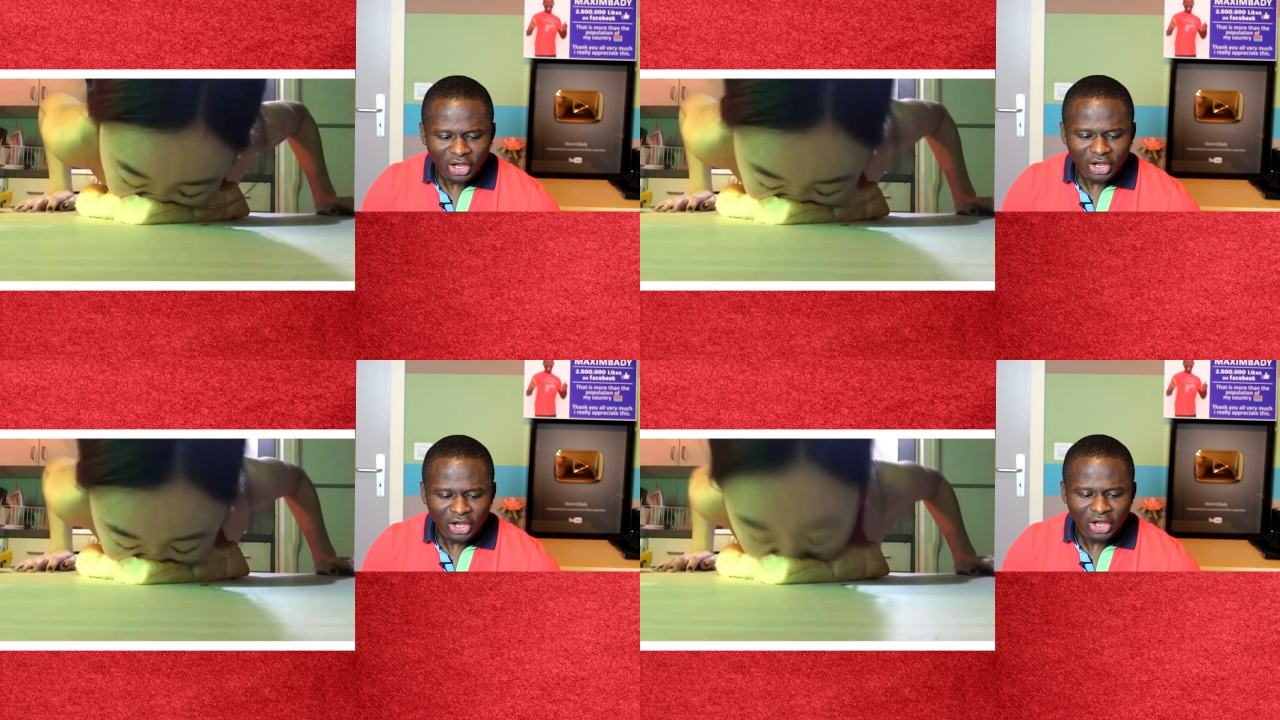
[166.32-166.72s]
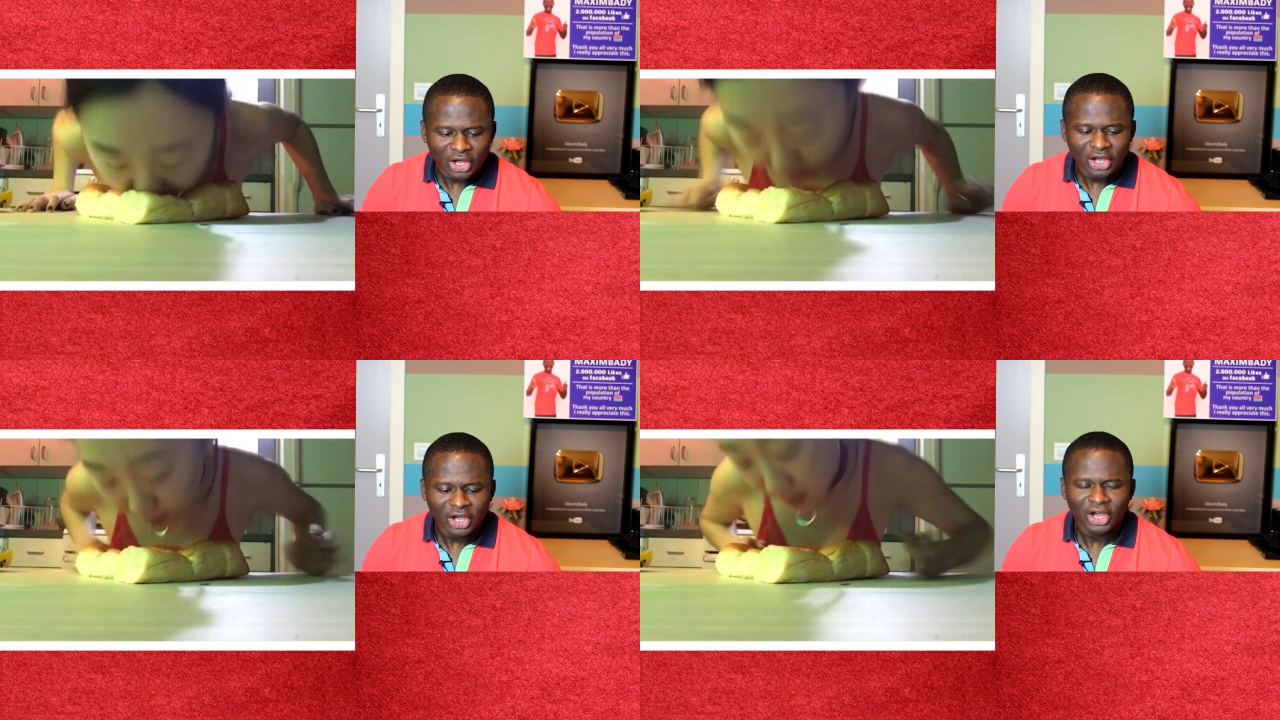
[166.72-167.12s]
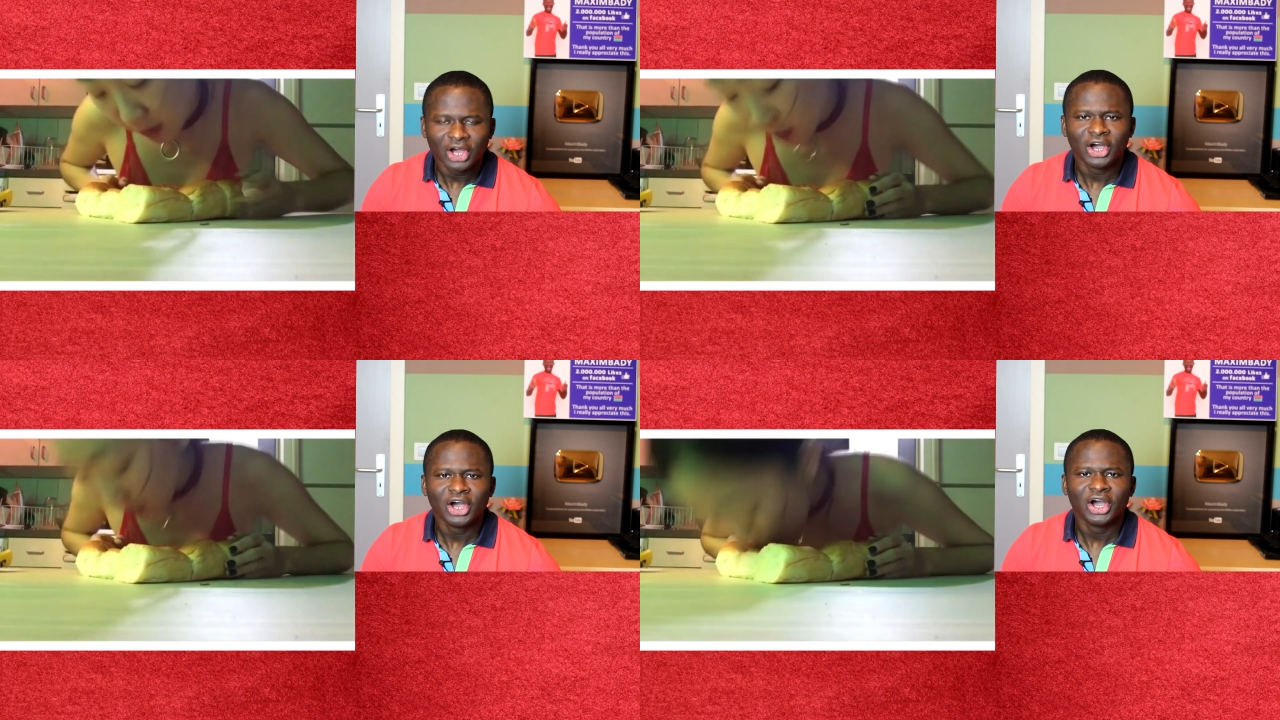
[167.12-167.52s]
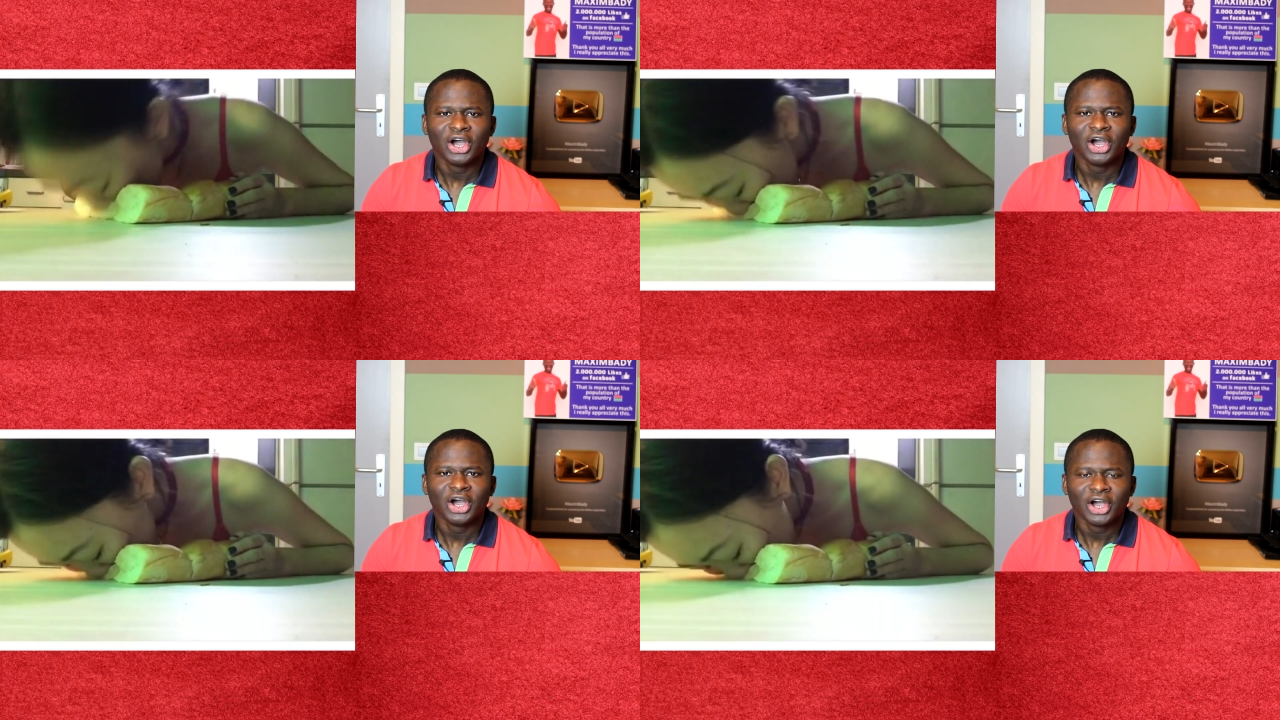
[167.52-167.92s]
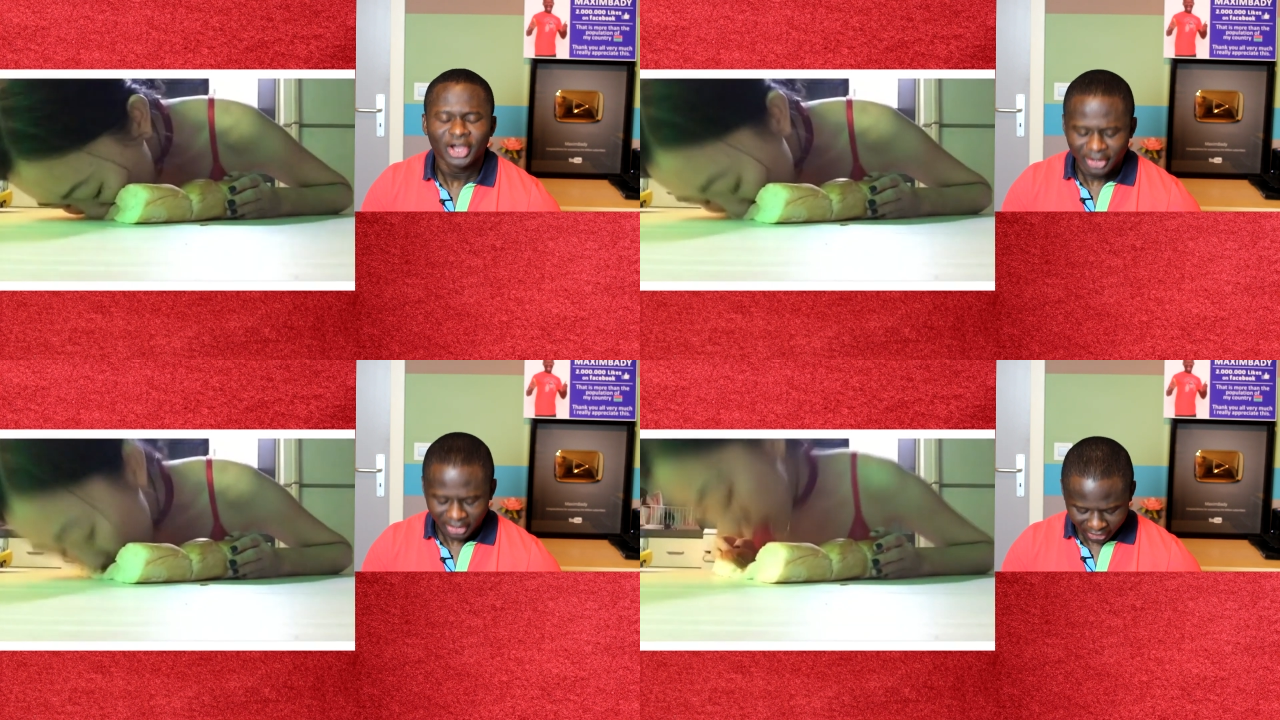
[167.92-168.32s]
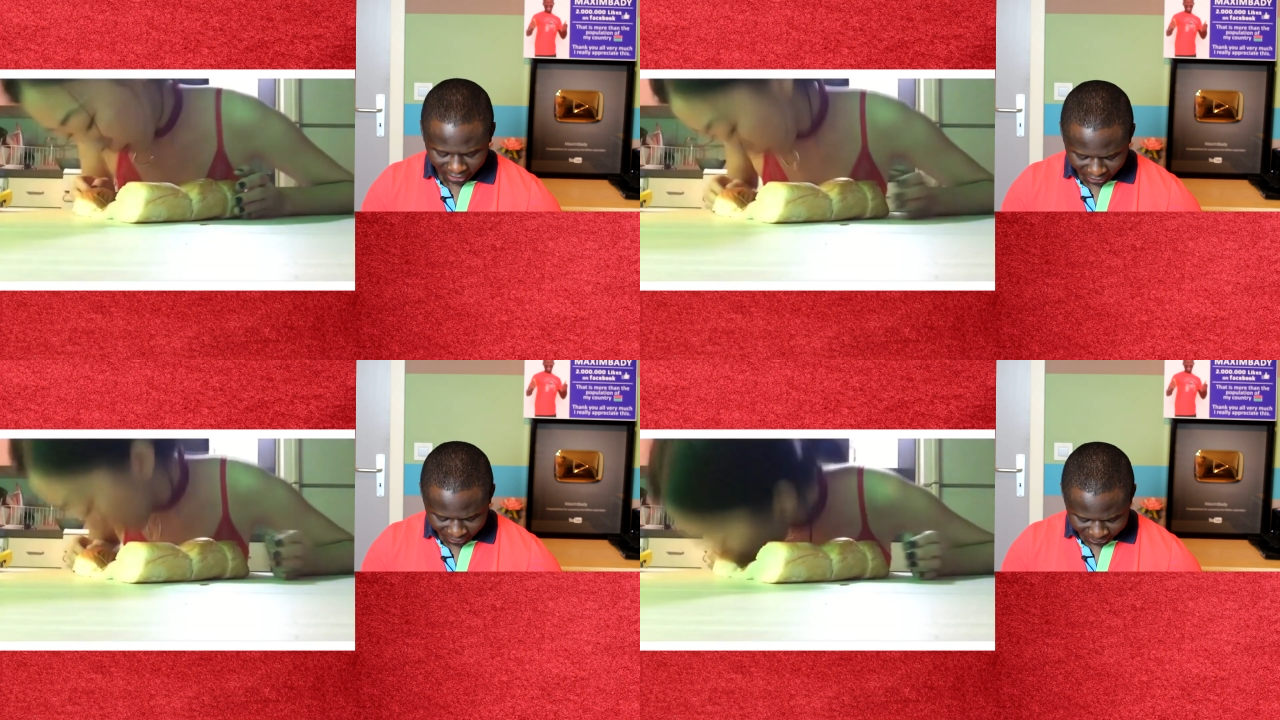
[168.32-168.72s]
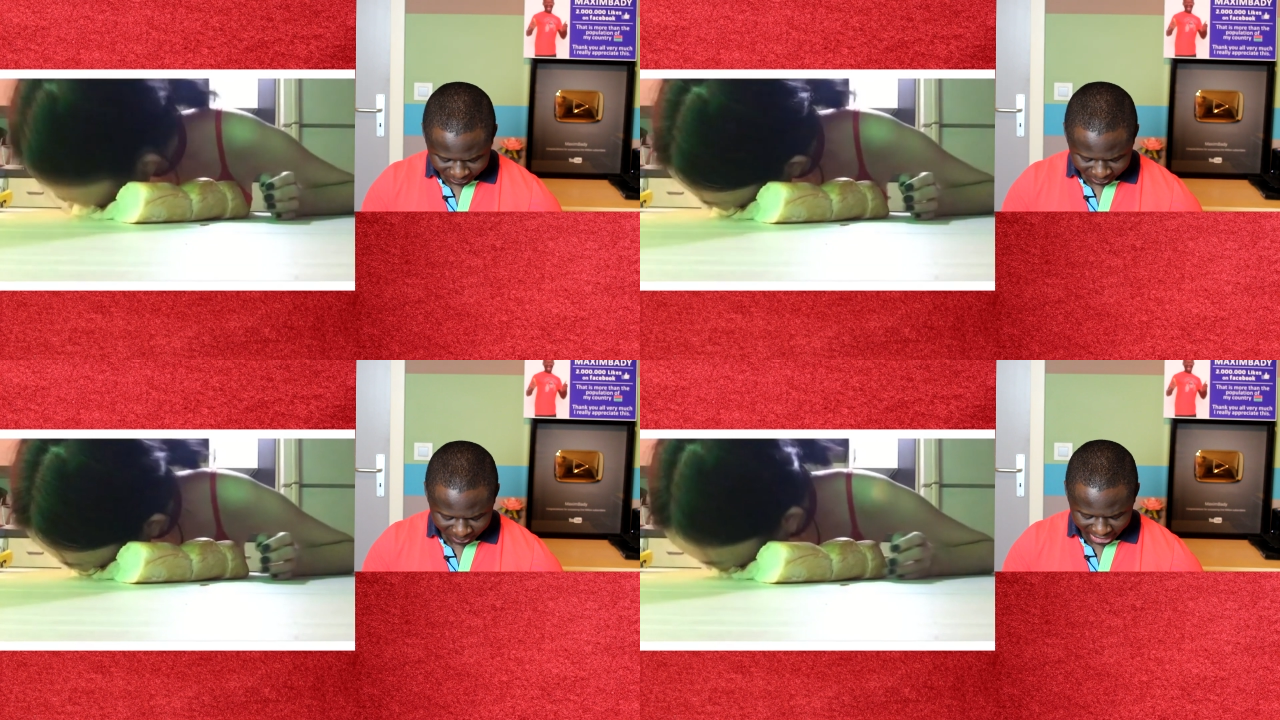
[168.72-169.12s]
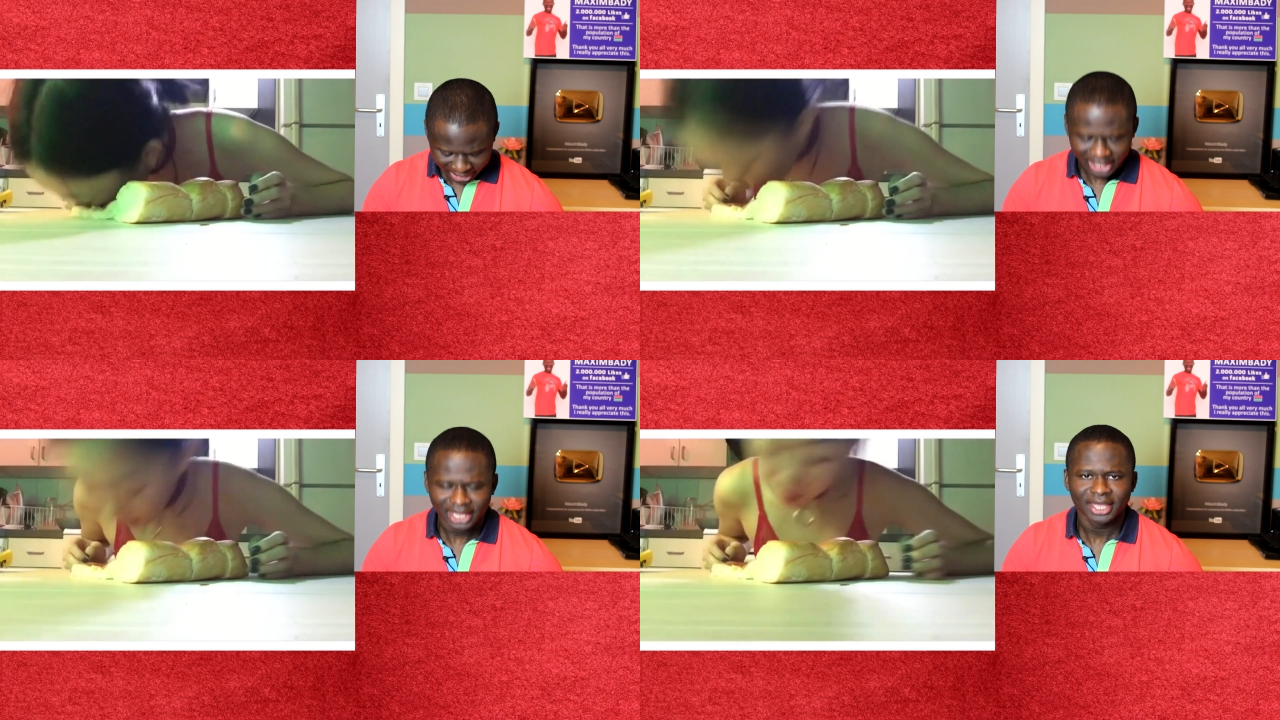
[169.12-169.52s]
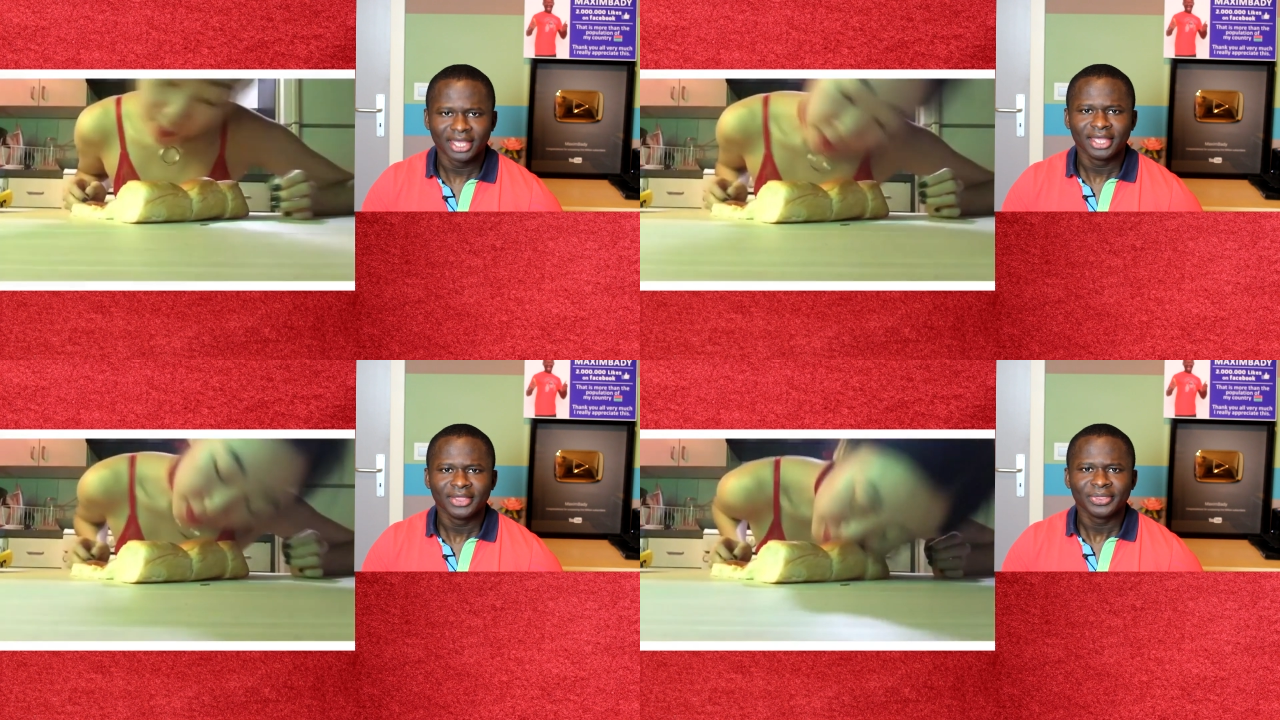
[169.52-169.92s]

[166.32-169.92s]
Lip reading: Nothing is said.